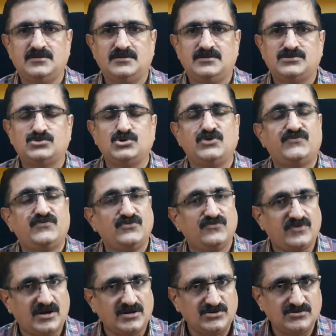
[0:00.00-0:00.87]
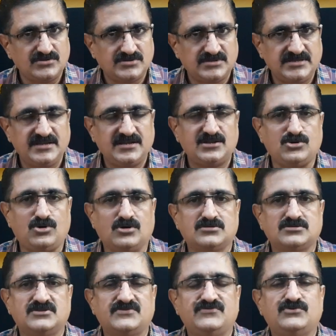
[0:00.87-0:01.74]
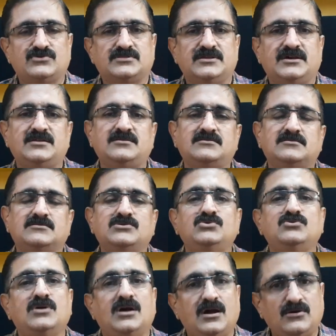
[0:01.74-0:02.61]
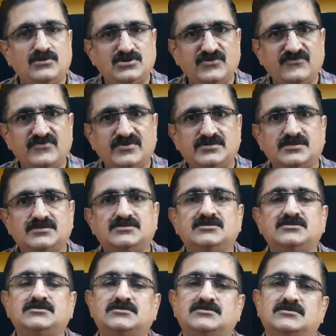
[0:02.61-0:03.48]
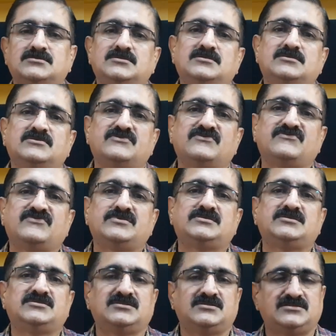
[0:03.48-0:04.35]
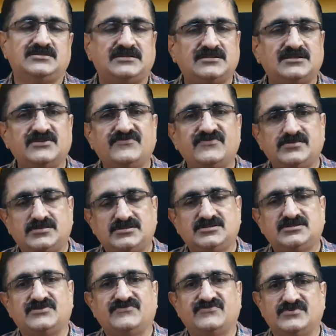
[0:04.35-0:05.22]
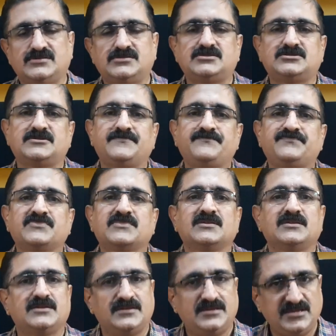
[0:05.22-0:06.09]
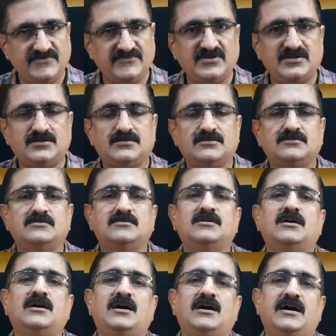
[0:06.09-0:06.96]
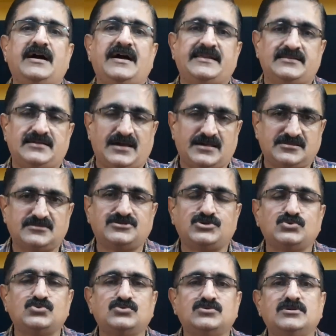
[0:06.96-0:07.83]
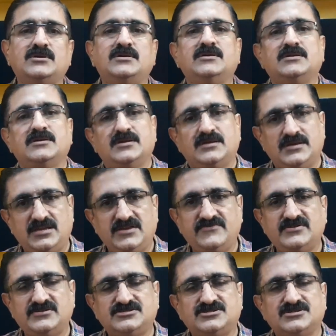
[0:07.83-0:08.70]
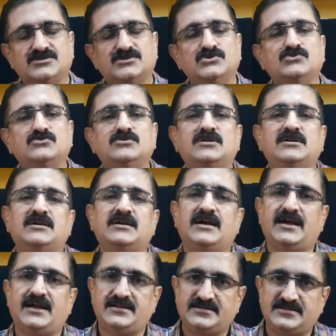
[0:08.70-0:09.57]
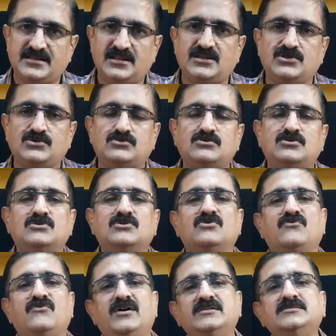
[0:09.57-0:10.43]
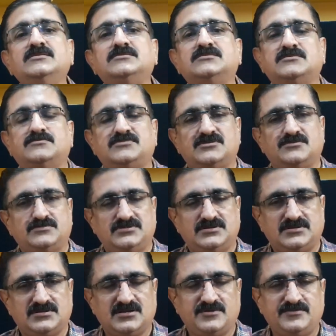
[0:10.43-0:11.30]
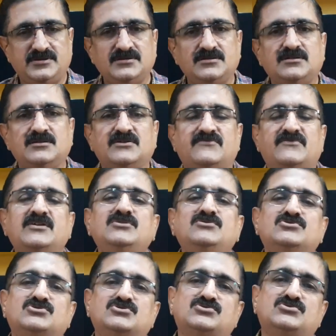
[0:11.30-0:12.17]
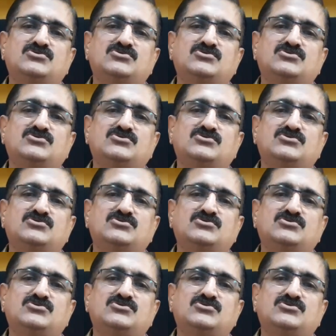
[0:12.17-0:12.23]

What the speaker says: So if you want to see a doctor for that, you have to visit this physician, general physician first. He will assess you, he will check you and tell you why these symptoms are coming, why you should